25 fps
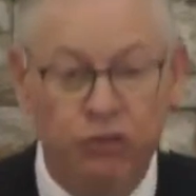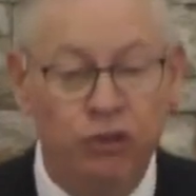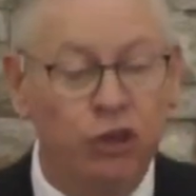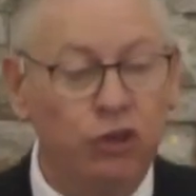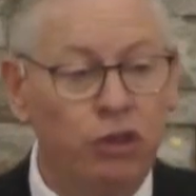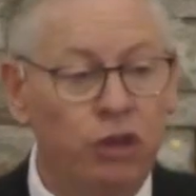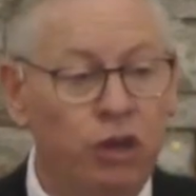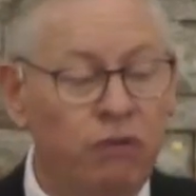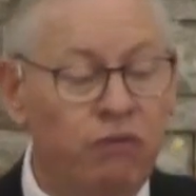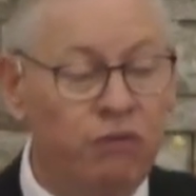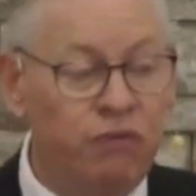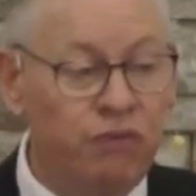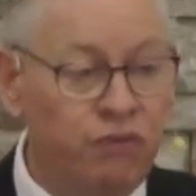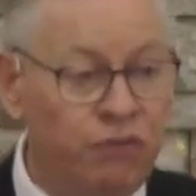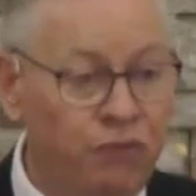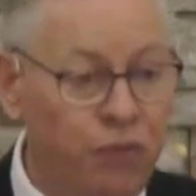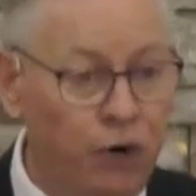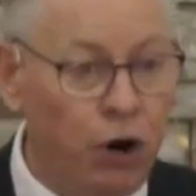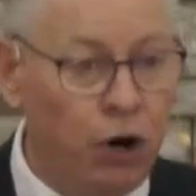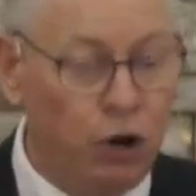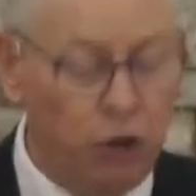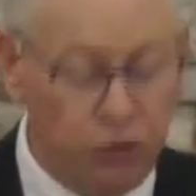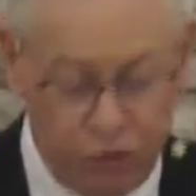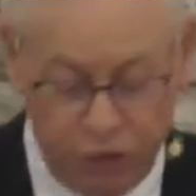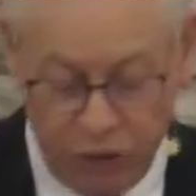the
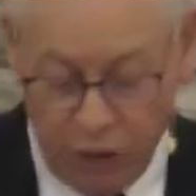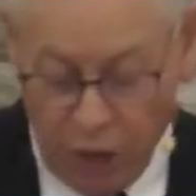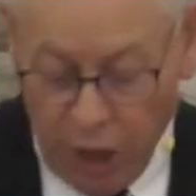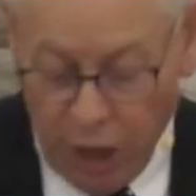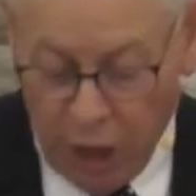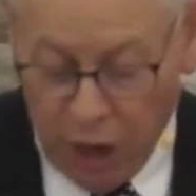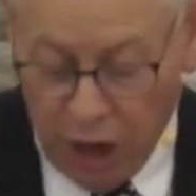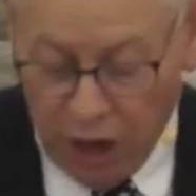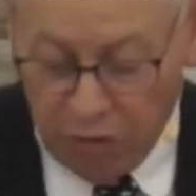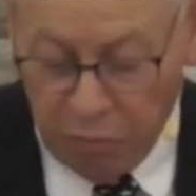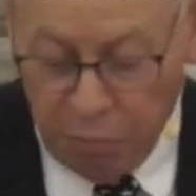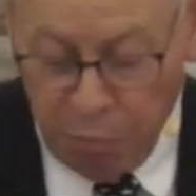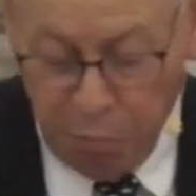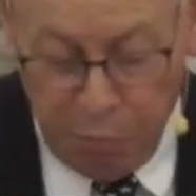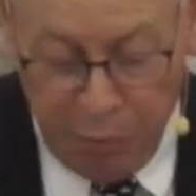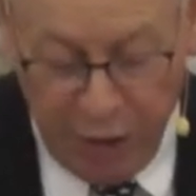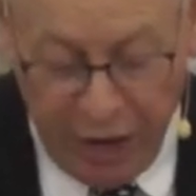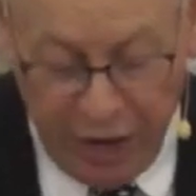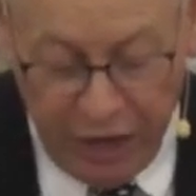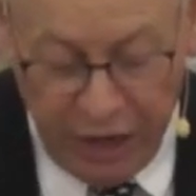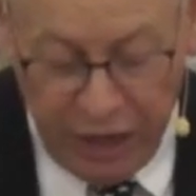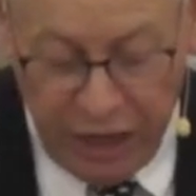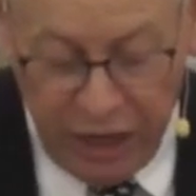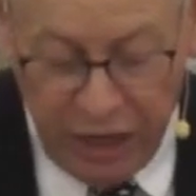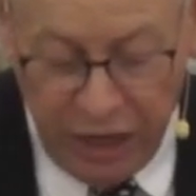first of
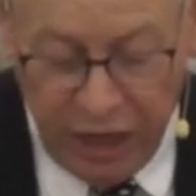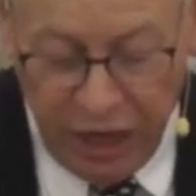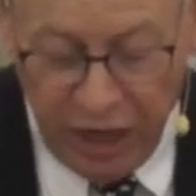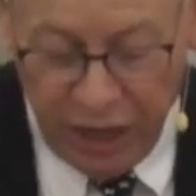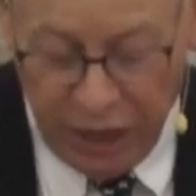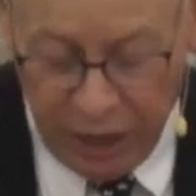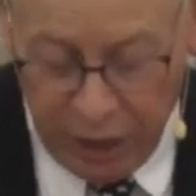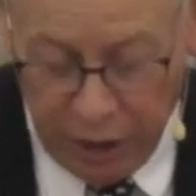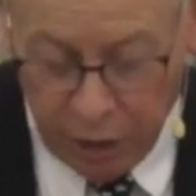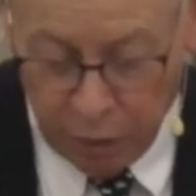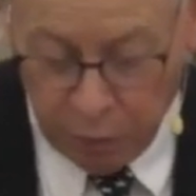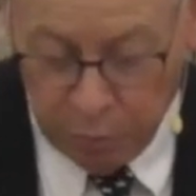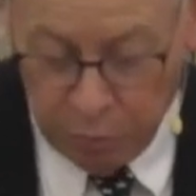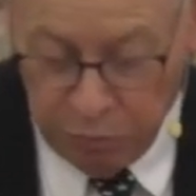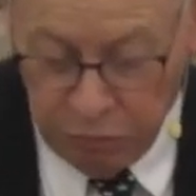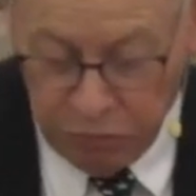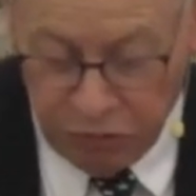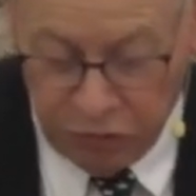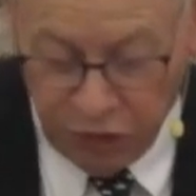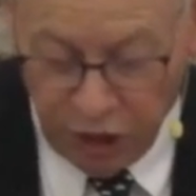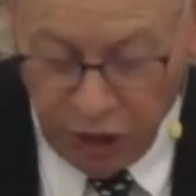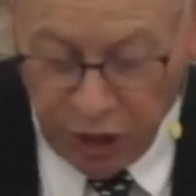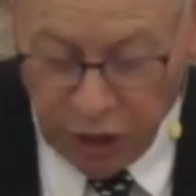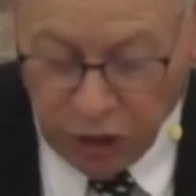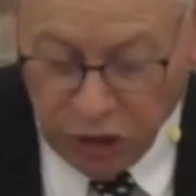many
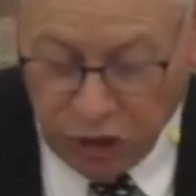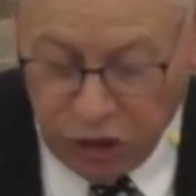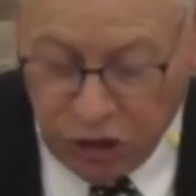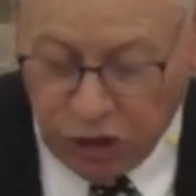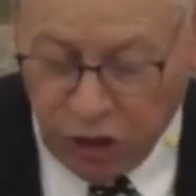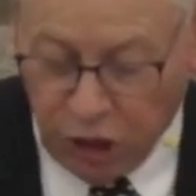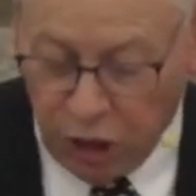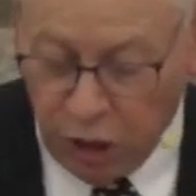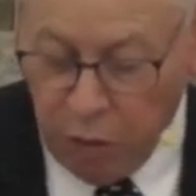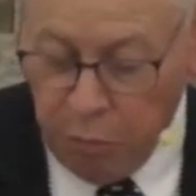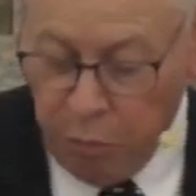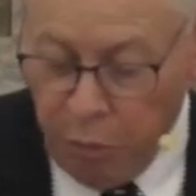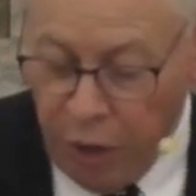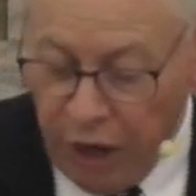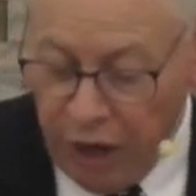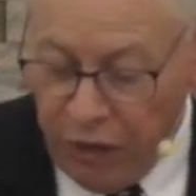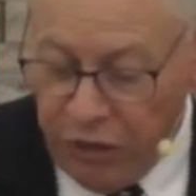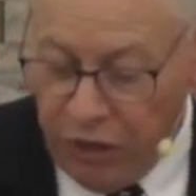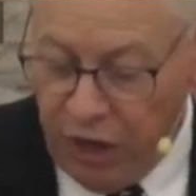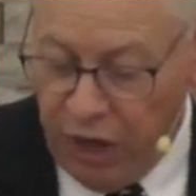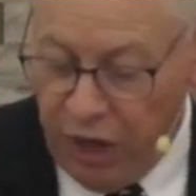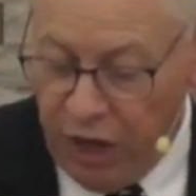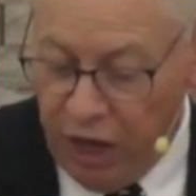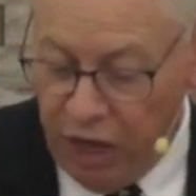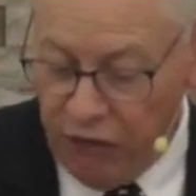hymns sung by
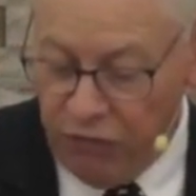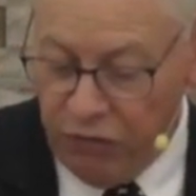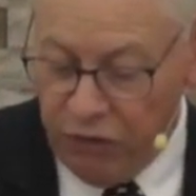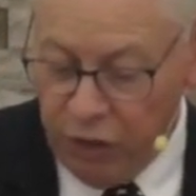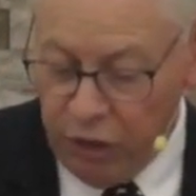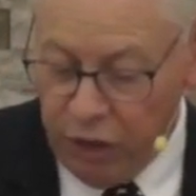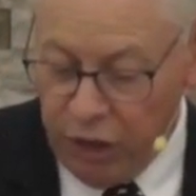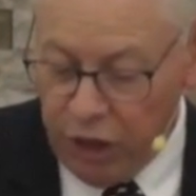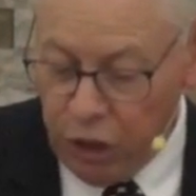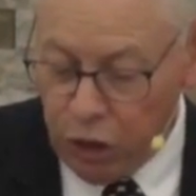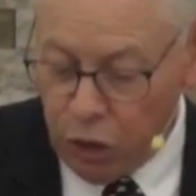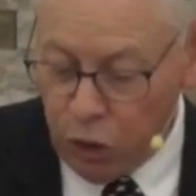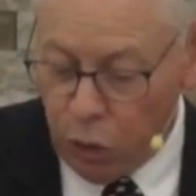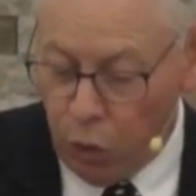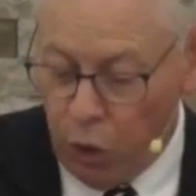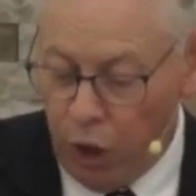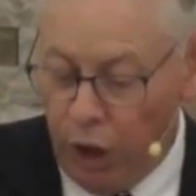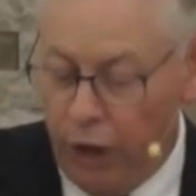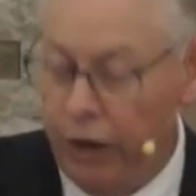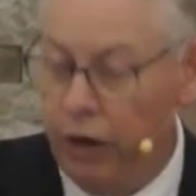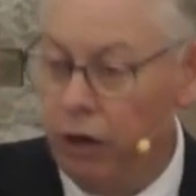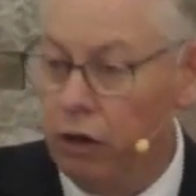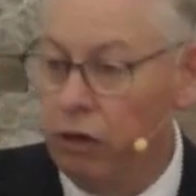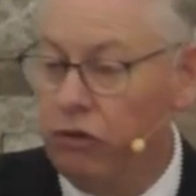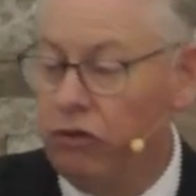the heavenly
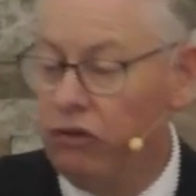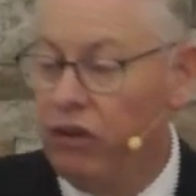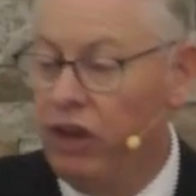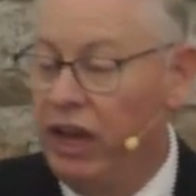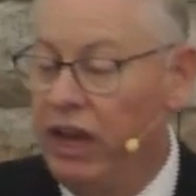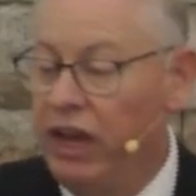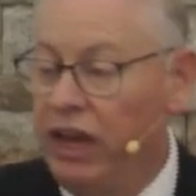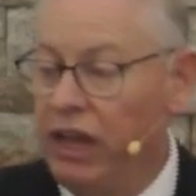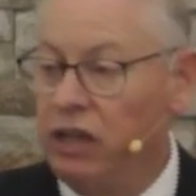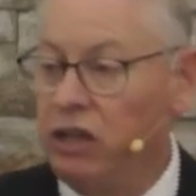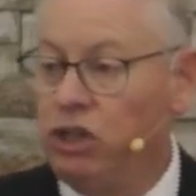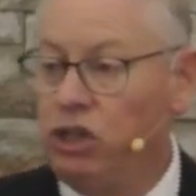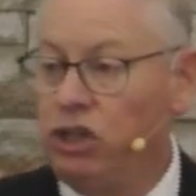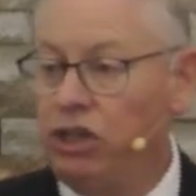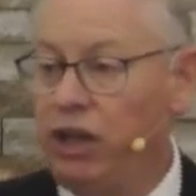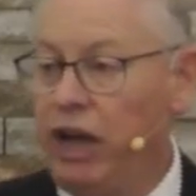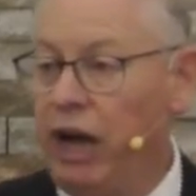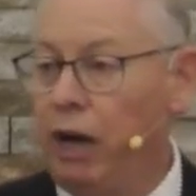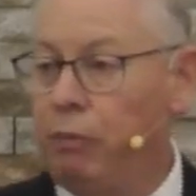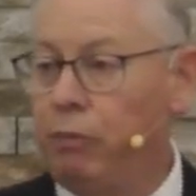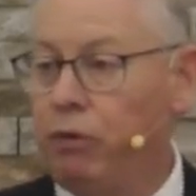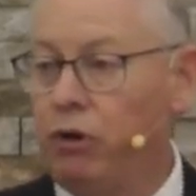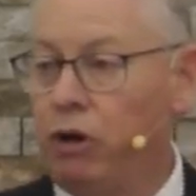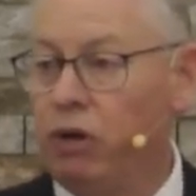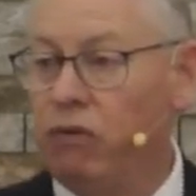choirs in
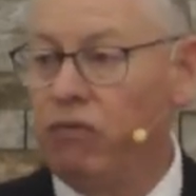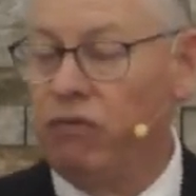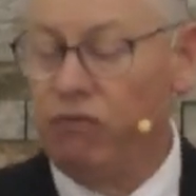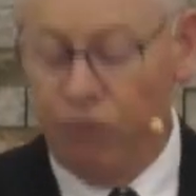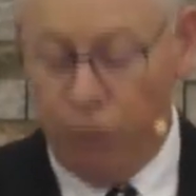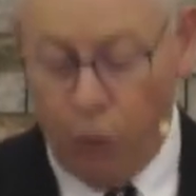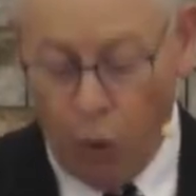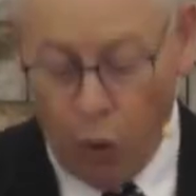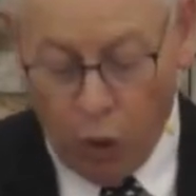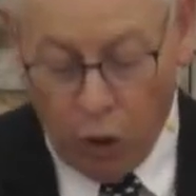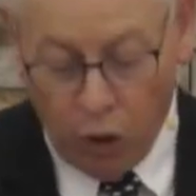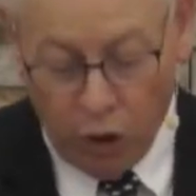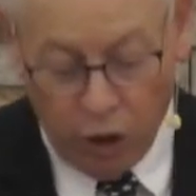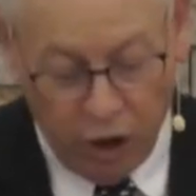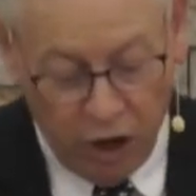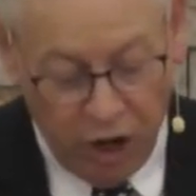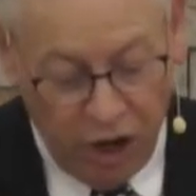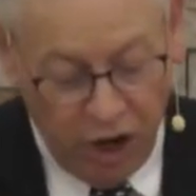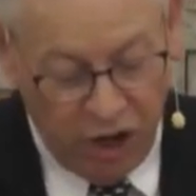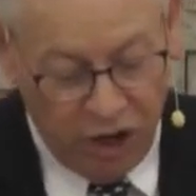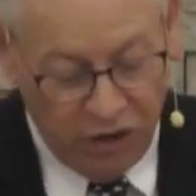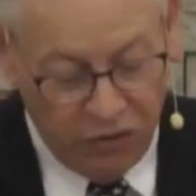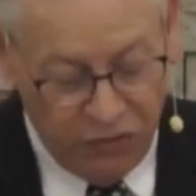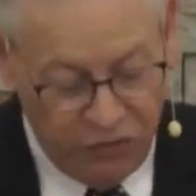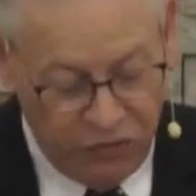chapter 4,
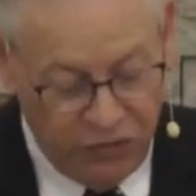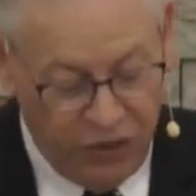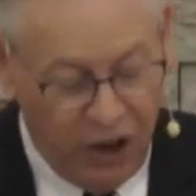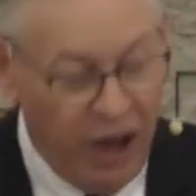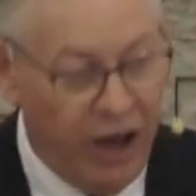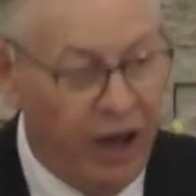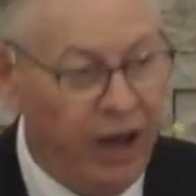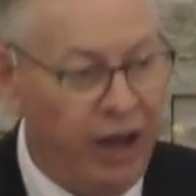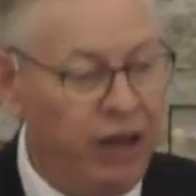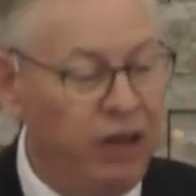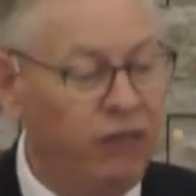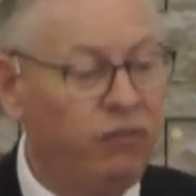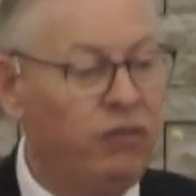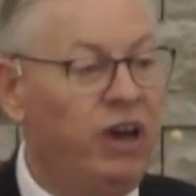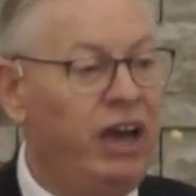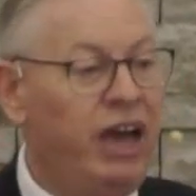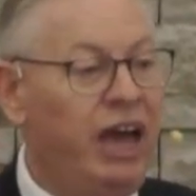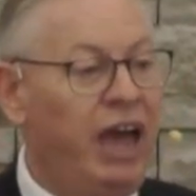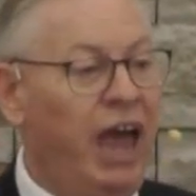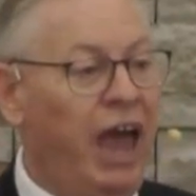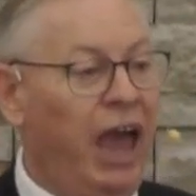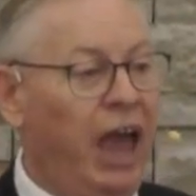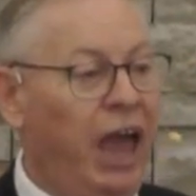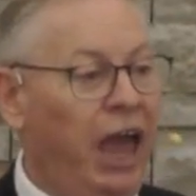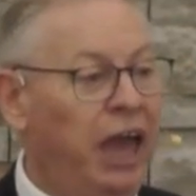5,
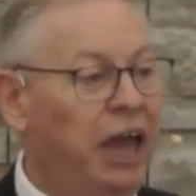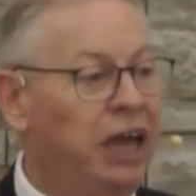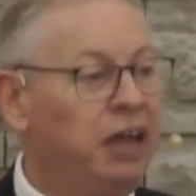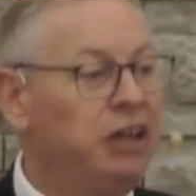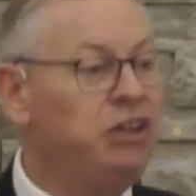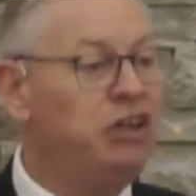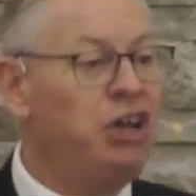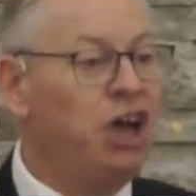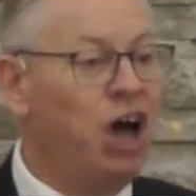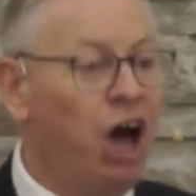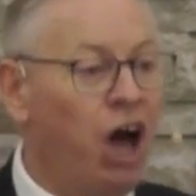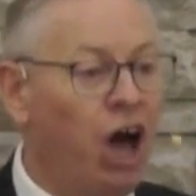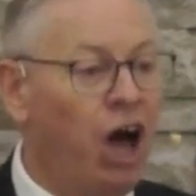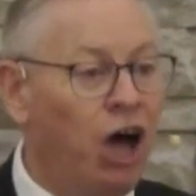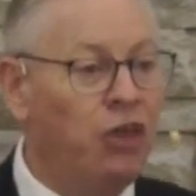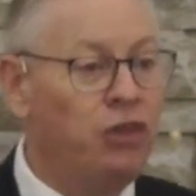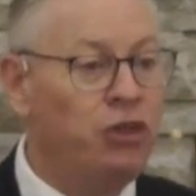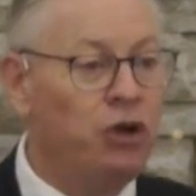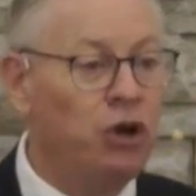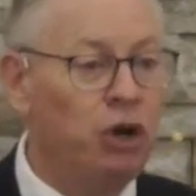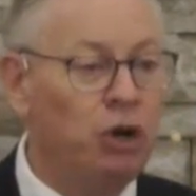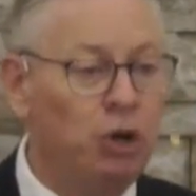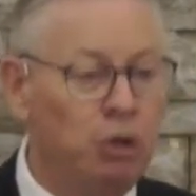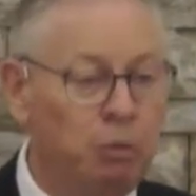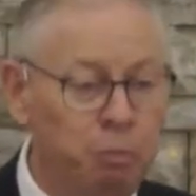and
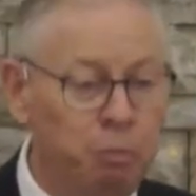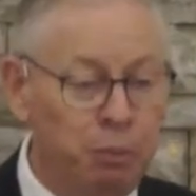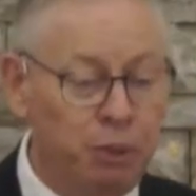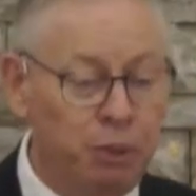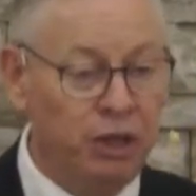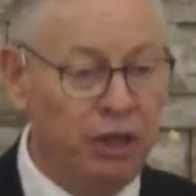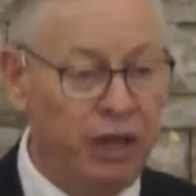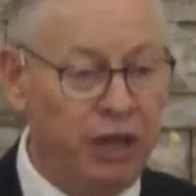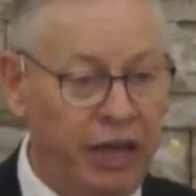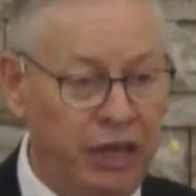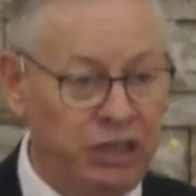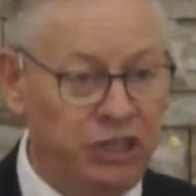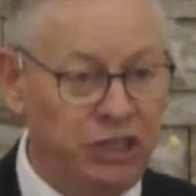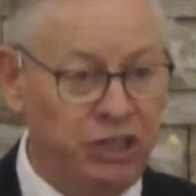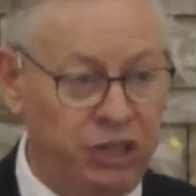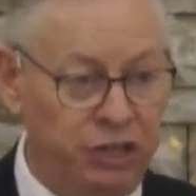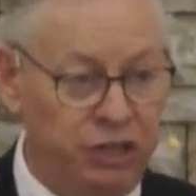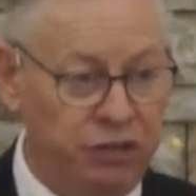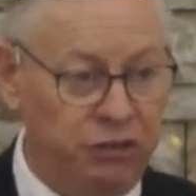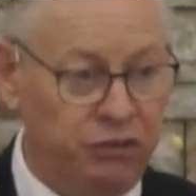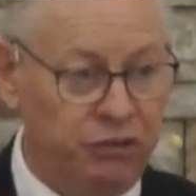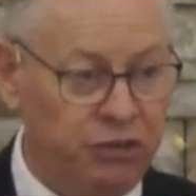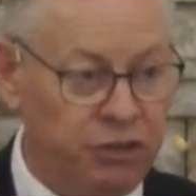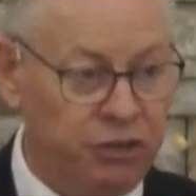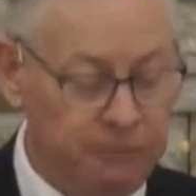other
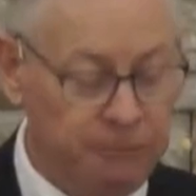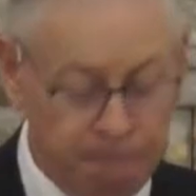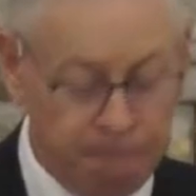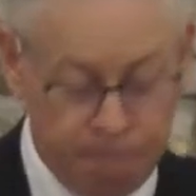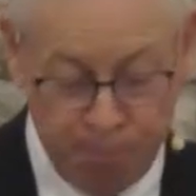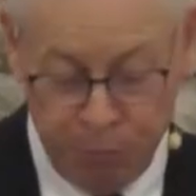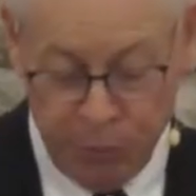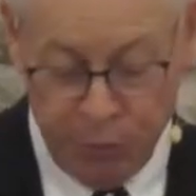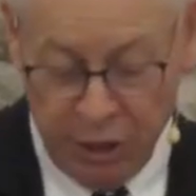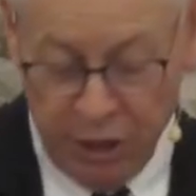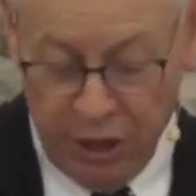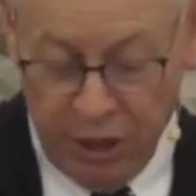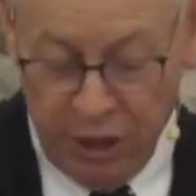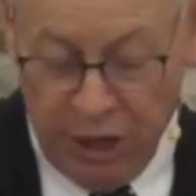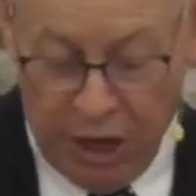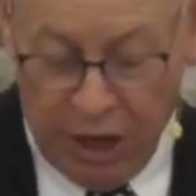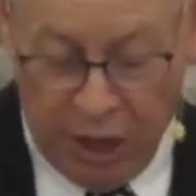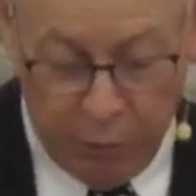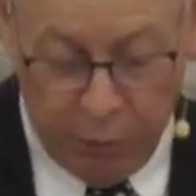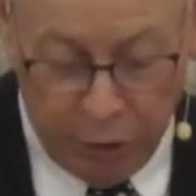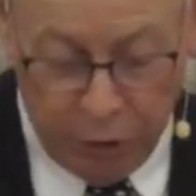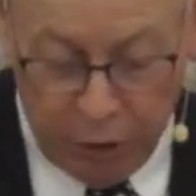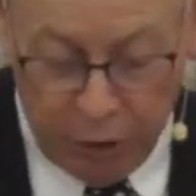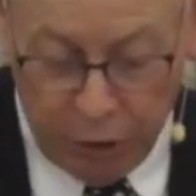places. I'm going to